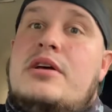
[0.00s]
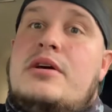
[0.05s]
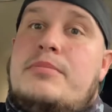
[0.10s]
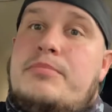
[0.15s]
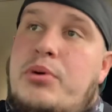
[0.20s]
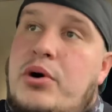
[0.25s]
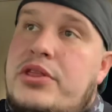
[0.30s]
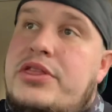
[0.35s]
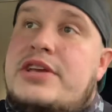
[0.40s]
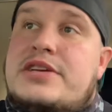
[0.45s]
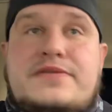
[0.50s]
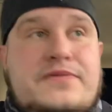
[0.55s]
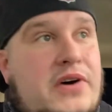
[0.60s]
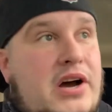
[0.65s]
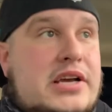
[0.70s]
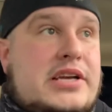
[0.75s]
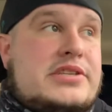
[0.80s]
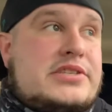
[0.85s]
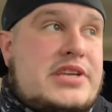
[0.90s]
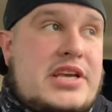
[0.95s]
put this
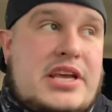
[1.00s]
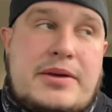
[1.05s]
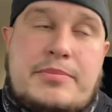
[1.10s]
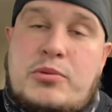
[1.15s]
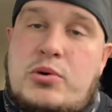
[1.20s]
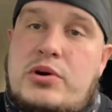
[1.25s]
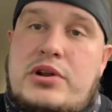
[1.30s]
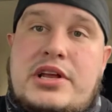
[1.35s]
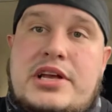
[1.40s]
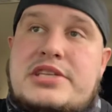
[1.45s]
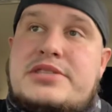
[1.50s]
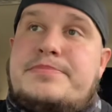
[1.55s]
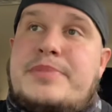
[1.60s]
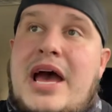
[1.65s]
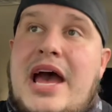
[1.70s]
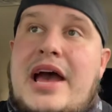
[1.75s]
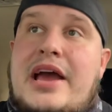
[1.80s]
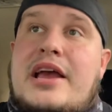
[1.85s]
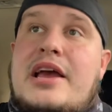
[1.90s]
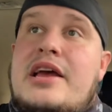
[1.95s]
fucking team on his
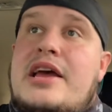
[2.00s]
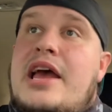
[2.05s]
back